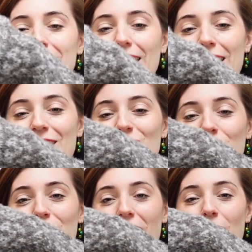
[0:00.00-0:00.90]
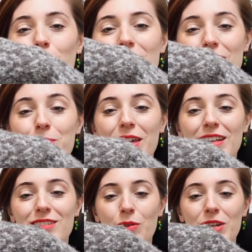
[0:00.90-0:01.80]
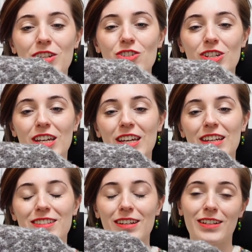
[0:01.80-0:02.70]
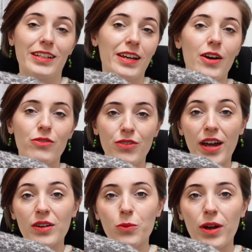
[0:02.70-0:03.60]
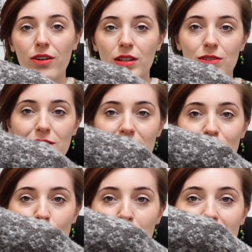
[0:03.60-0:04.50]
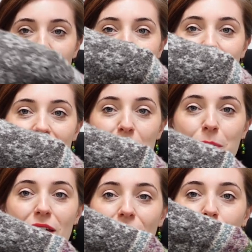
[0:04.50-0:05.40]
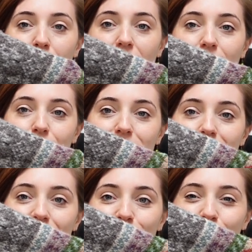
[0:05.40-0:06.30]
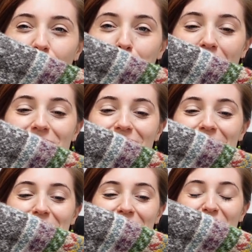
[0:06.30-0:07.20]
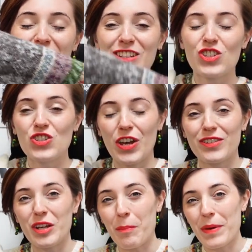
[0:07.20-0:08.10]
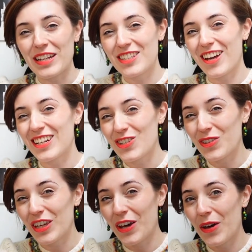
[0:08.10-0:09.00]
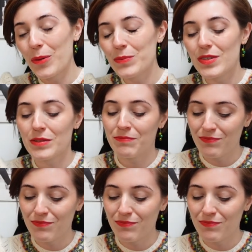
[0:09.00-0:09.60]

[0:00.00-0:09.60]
yeah, so that with it being so itchy, it's kind of like, oh, fine, wear a long sleeve top underneath it. But if I wear a long sleeve top underneath here, it's just a bit tight on the arms.